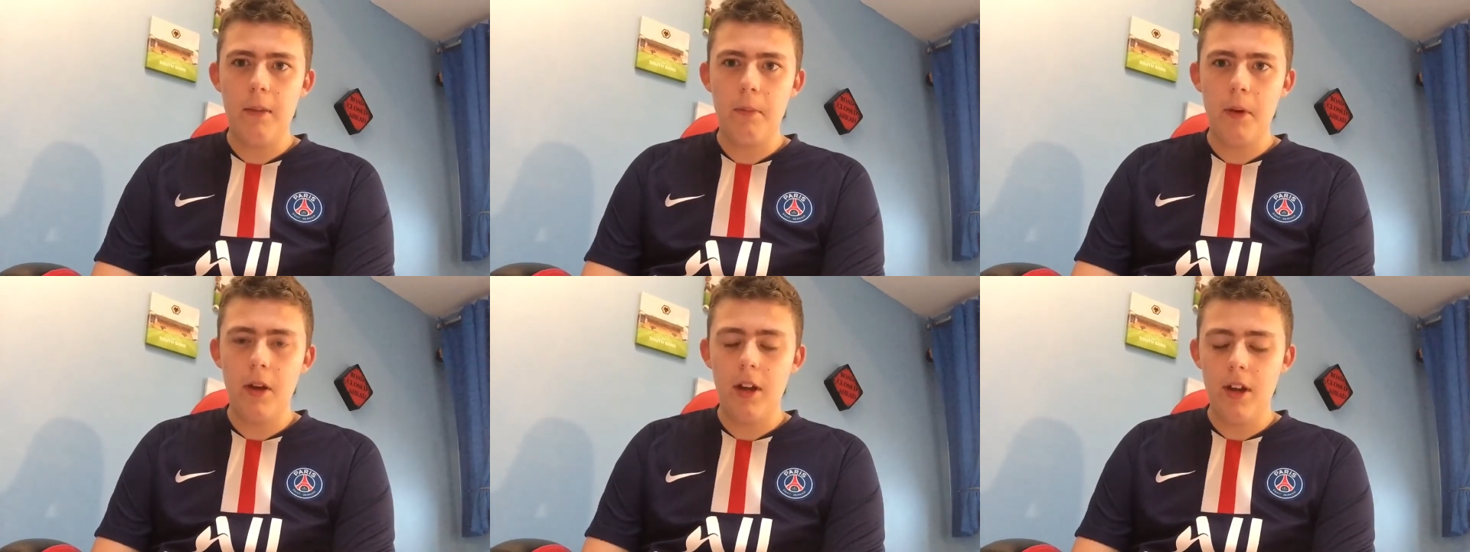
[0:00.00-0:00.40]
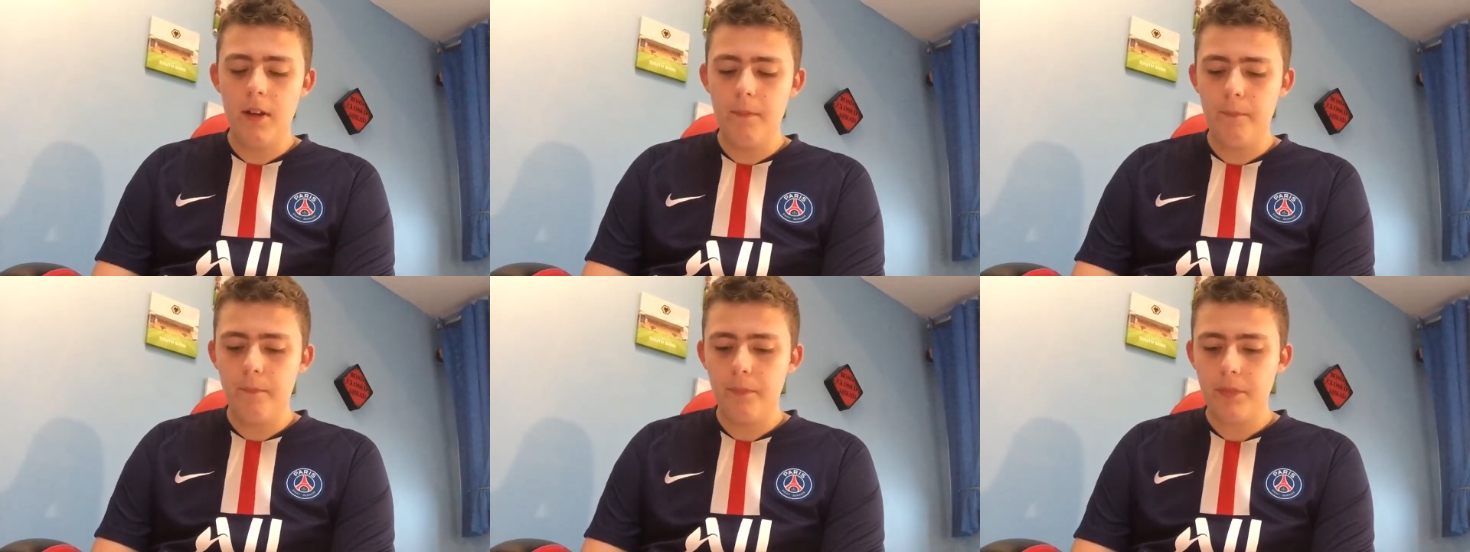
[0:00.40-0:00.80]
but
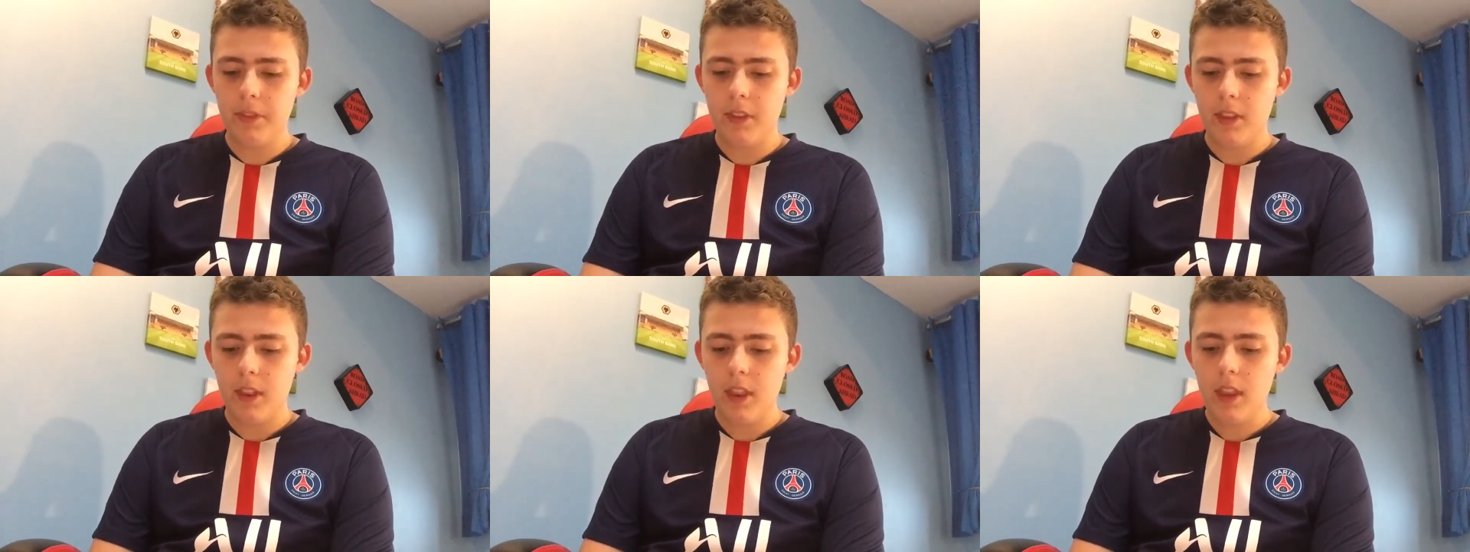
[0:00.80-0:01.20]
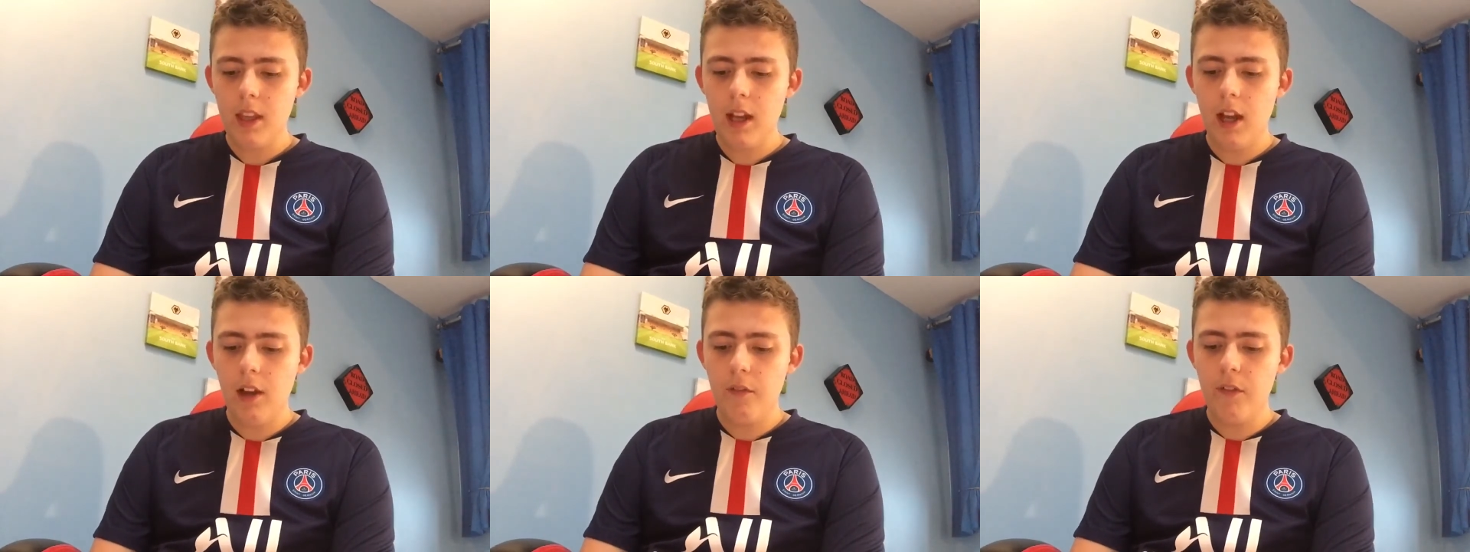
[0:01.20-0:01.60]
um,
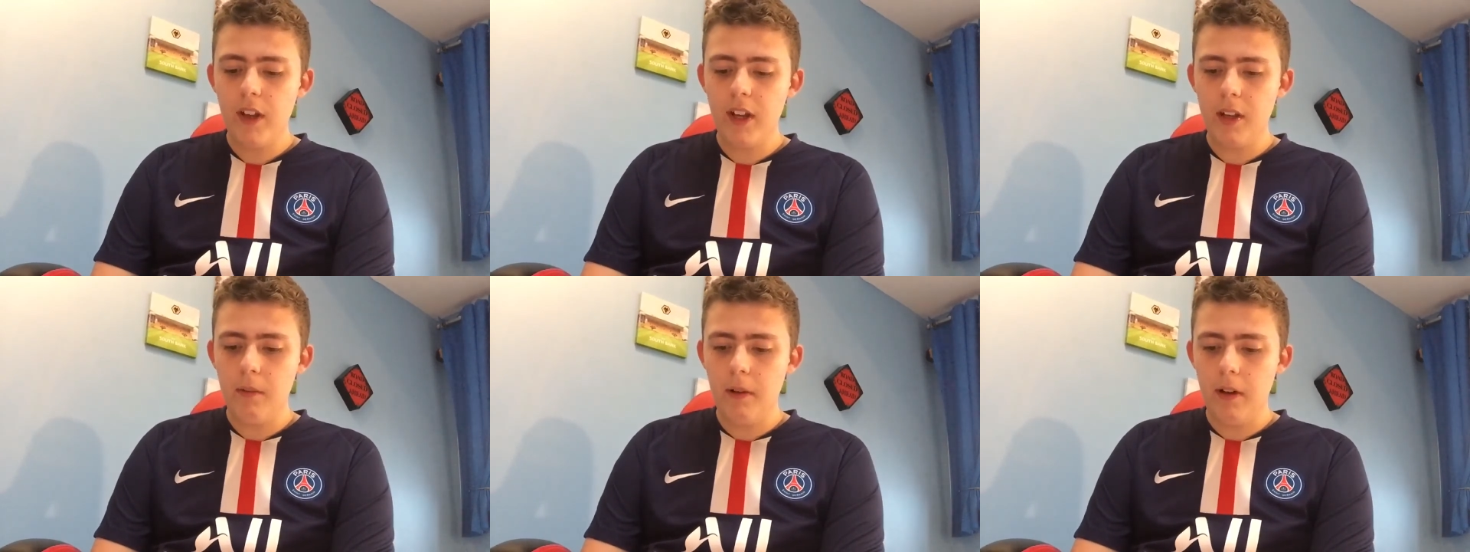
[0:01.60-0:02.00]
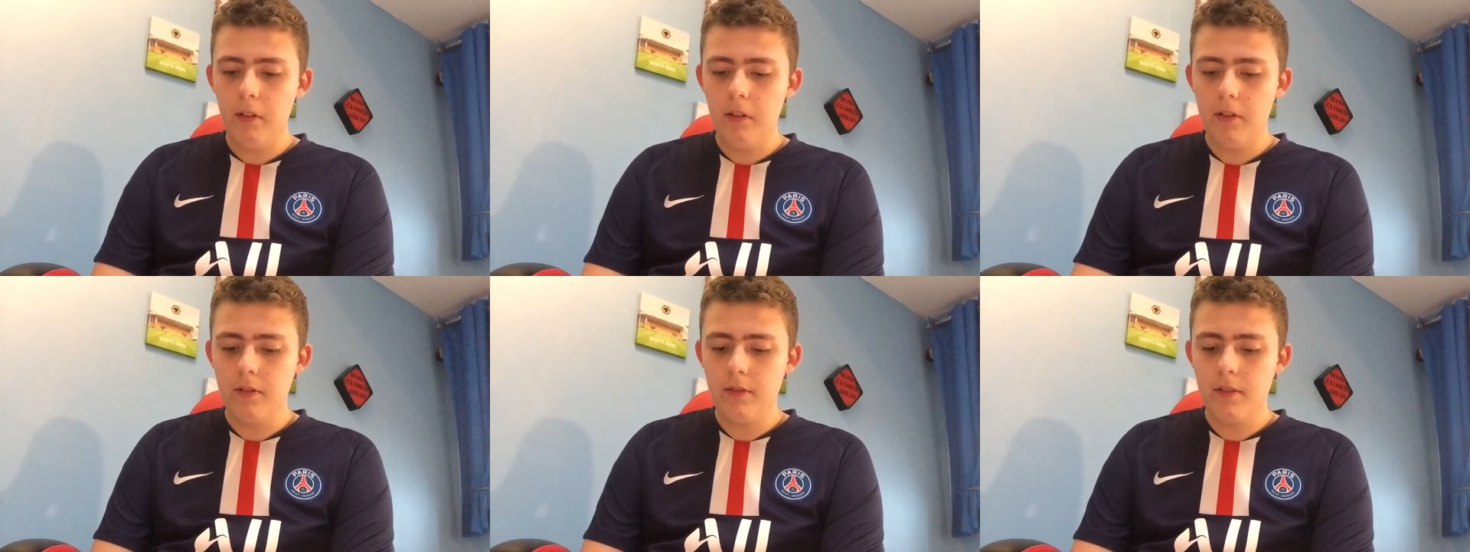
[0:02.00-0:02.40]
I think they will.